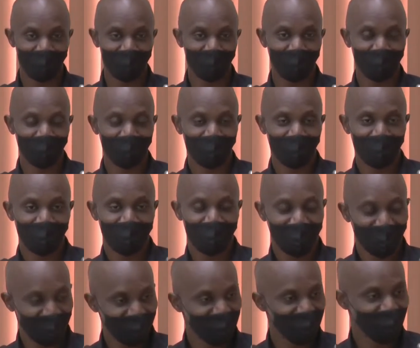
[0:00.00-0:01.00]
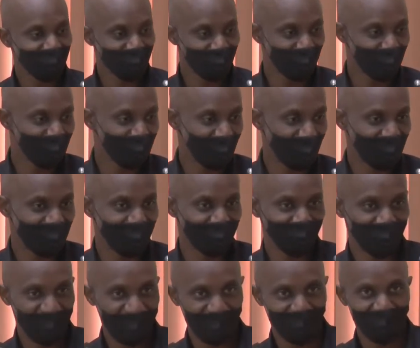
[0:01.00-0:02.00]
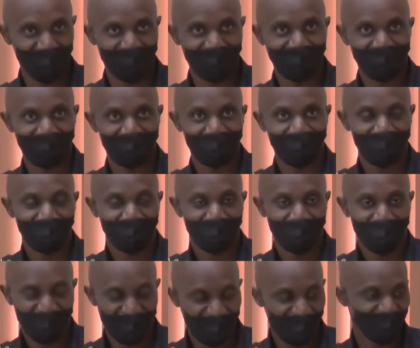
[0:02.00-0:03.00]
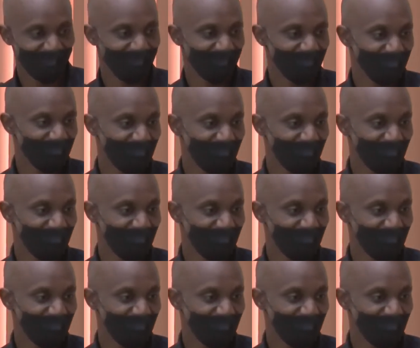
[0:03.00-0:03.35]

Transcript: to let you know that the department have